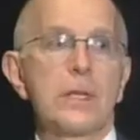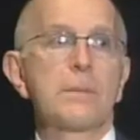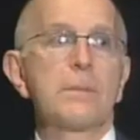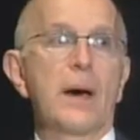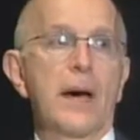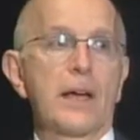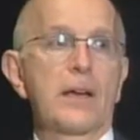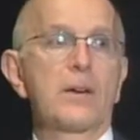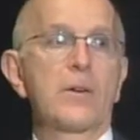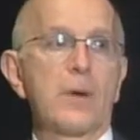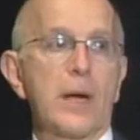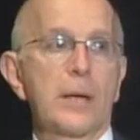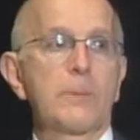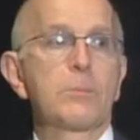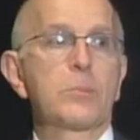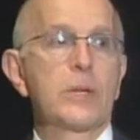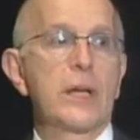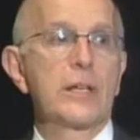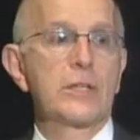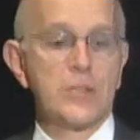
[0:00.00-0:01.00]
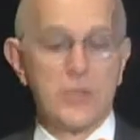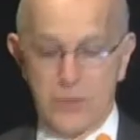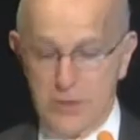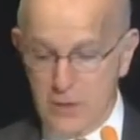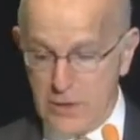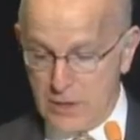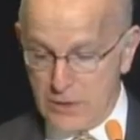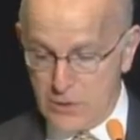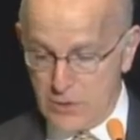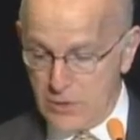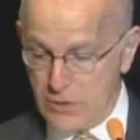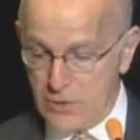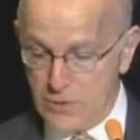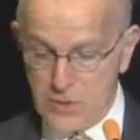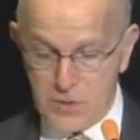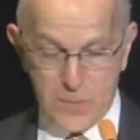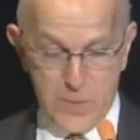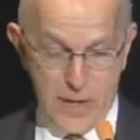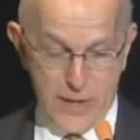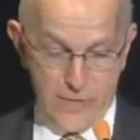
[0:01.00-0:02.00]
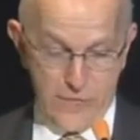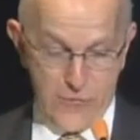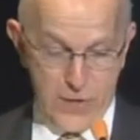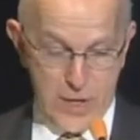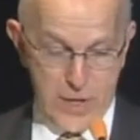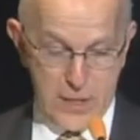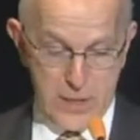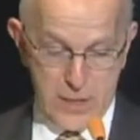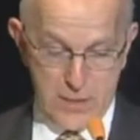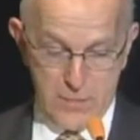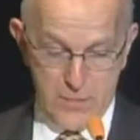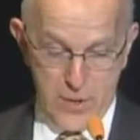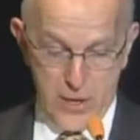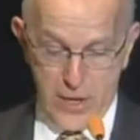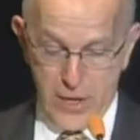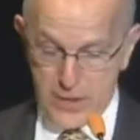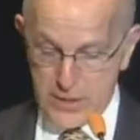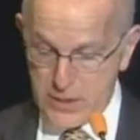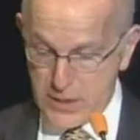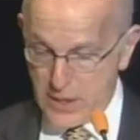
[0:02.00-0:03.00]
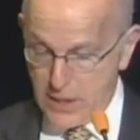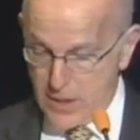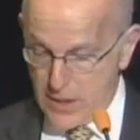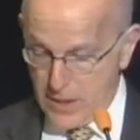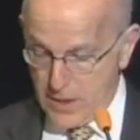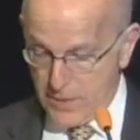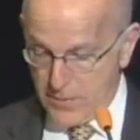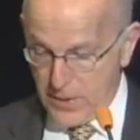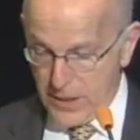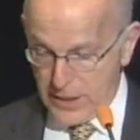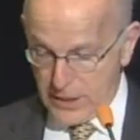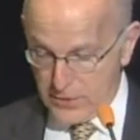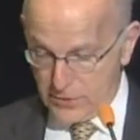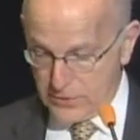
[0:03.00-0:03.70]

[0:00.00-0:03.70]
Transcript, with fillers: my great pleasure to introduce my friend and boss, Michael